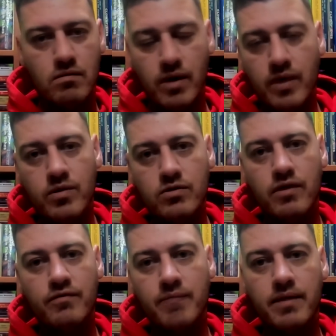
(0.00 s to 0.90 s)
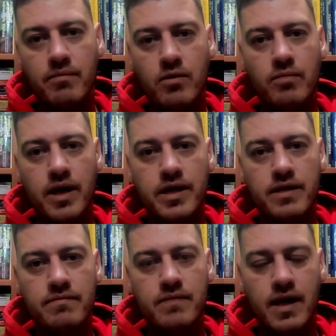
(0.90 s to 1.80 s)
where would you have made more
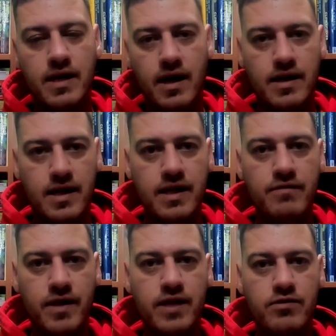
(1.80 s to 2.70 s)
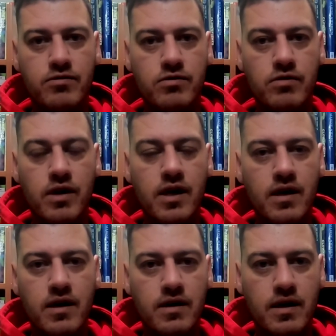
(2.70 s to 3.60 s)
money? I'd leave that to you.
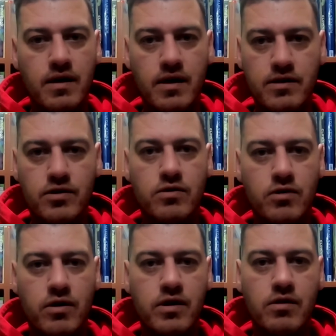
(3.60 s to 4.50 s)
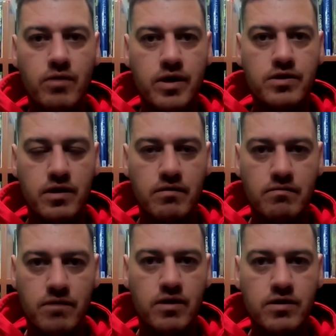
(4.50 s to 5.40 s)
It's a rhetorical
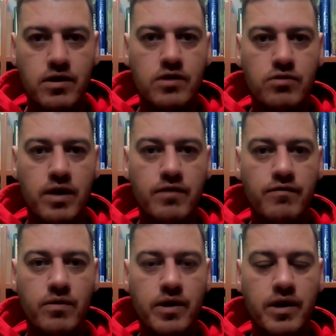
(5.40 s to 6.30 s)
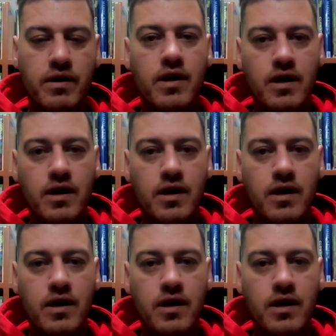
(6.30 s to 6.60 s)
question. The answer is straightforward.